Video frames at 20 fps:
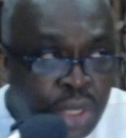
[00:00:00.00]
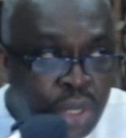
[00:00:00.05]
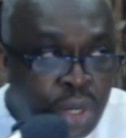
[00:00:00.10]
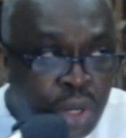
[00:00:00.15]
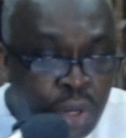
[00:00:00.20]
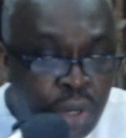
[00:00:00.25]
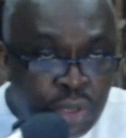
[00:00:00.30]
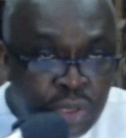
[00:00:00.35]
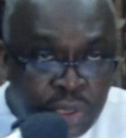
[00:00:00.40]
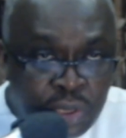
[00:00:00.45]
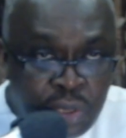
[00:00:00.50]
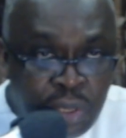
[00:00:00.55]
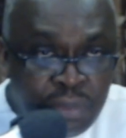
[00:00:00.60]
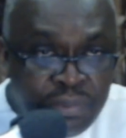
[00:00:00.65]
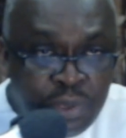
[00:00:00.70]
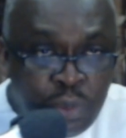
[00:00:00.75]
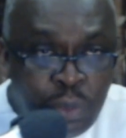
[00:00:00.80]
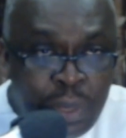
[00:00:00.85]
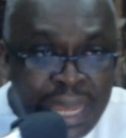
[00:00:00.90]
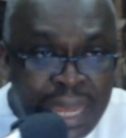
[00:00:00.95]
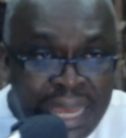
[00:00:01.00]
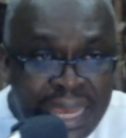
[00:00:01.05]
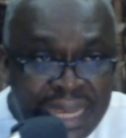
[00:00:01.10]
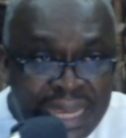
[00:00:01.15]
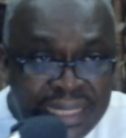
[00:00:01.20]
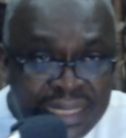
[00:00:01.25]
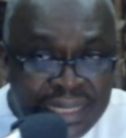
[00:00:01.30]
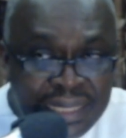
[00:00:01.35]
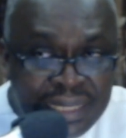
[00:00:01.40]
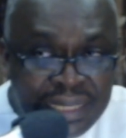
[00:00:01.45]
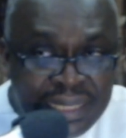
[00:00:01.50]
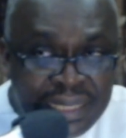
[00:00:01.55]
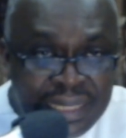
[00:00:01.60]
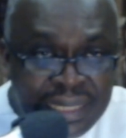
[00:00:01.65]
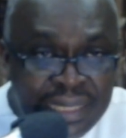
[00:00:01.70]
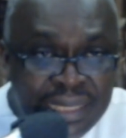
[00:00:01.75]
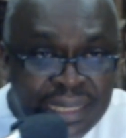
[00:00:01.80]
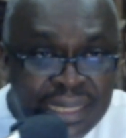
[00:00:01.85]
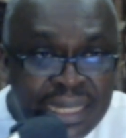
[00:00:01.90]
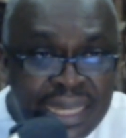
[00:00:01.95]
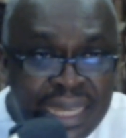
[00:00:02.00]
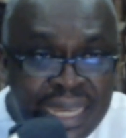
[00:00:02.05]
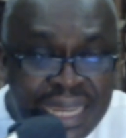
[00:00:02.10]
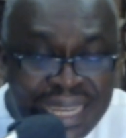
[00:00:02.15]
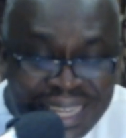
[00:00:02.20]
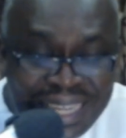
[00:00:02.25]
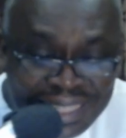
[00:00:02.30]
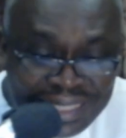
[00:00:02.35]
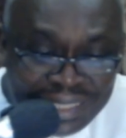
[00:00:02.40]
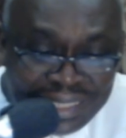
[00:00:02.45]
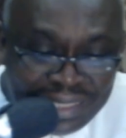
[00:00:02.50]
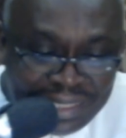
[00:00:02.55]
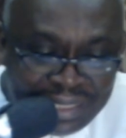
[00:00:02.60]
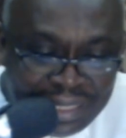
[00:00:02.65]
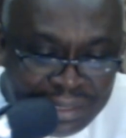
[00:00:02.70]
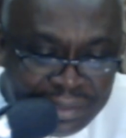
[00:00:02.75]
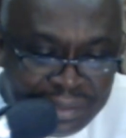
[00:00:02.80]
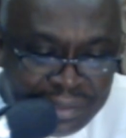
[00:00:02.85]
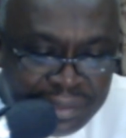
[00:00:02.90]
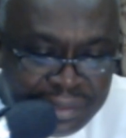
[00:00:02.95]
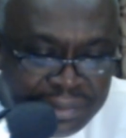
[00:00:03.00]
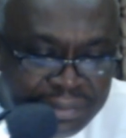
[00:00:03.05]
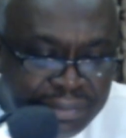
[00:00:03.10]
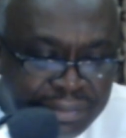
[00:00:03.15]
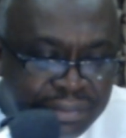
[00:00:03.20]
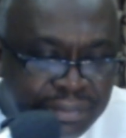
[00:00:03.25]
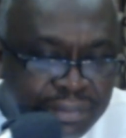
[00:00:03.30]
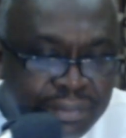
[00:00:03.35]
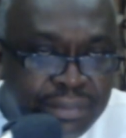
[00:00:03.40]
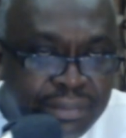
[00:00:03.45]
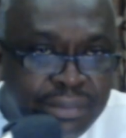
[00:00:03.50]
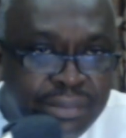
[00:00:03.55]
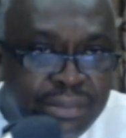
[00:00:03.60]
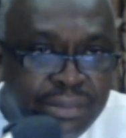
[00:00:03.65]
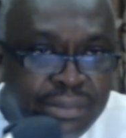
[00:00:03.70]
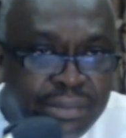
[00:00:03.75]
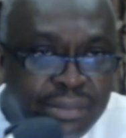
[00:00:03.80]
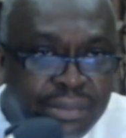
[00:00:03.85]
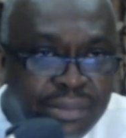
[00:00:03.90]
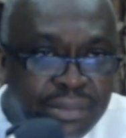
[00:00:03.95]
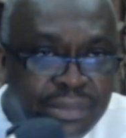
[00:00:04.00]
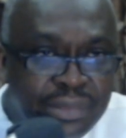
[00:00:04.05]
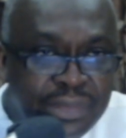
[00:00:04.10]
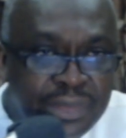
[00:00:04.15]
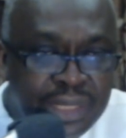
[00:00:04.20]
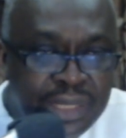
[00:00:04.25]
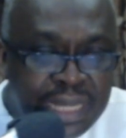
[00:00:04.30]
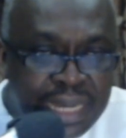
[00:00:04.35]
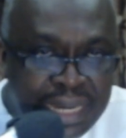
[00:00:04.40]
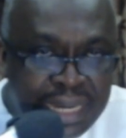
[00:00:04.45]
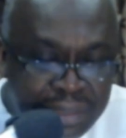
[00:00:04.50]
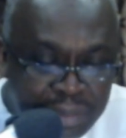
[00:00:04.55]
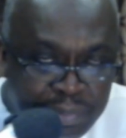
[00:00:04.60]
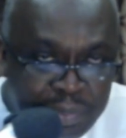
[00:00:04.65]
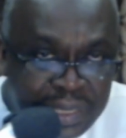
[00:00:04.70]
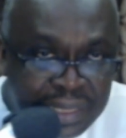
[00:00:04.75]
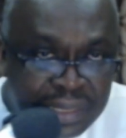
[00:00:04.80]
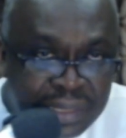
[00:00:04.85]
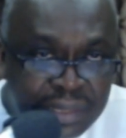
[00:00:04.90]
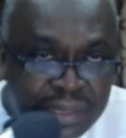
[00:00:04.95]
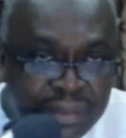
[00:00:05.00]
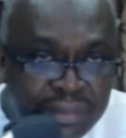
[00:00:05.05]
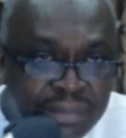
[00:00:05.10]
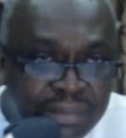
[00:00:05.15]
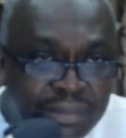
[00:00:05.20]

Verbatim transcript: or software entities in existence. I repeat.